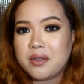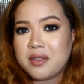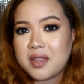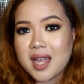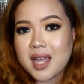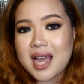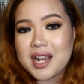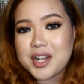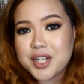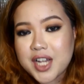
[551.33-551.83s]
Now,
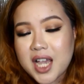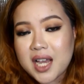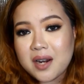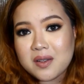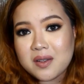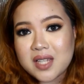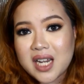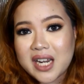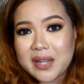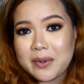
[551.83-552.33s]
the
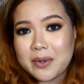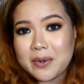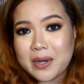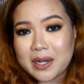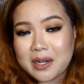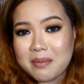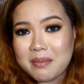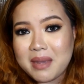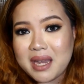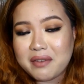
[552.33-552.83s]
eyeshadows that I would
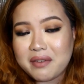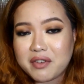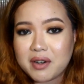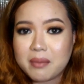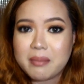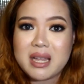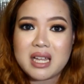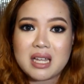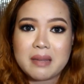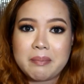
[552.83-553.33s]
recommend
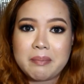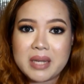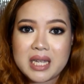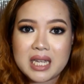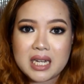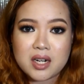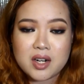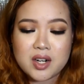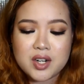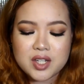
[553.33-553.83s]
for makeup
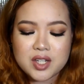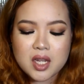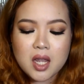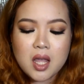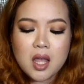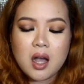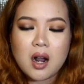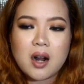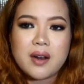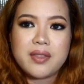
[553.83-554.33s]
beginners
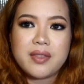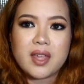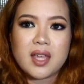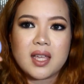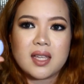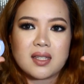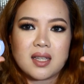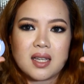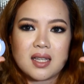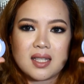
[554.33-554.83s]
are
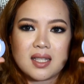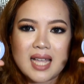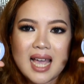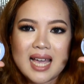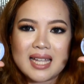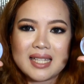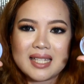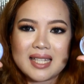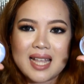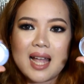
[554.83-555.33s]
these
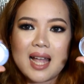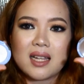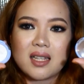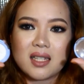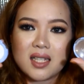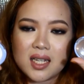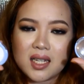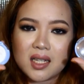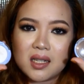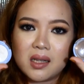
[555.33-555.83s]
San
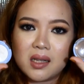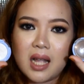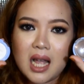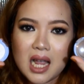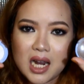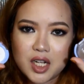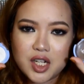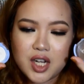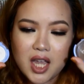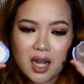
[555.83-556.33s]
Single
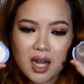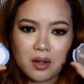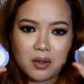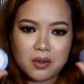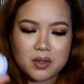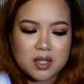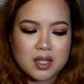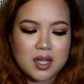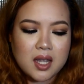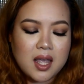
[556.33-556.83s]

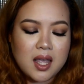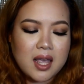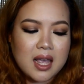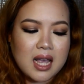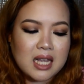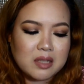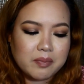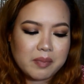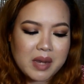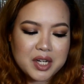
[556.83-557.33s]
Eyeshadows.
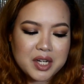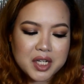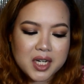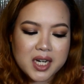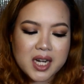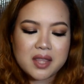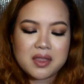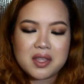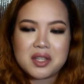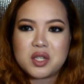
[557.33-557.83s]

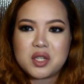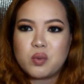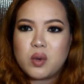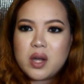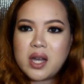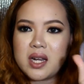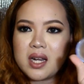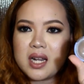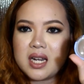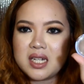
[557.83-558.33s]
Especially this
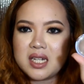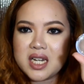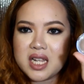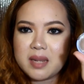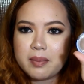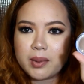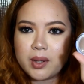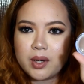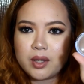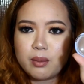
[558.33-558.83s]
one in
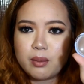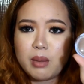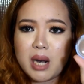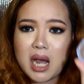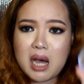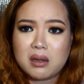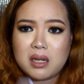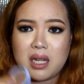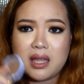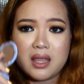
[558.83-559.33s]
Deep Earth
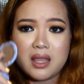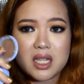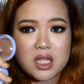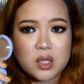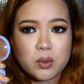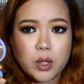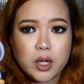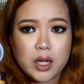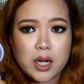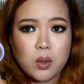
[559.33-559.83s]
Brown and
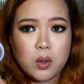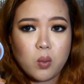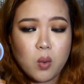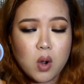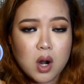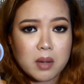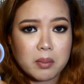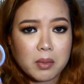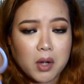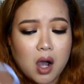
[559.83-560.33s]
this one in
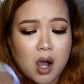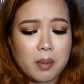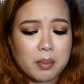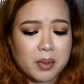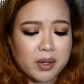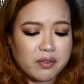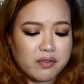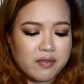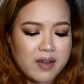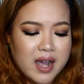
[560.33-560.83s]
Warm
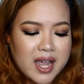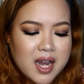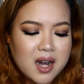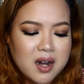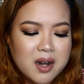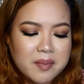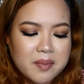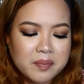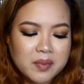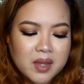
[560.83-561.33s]
Copper
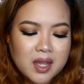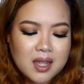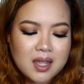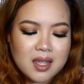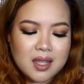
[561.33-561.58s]
Fire.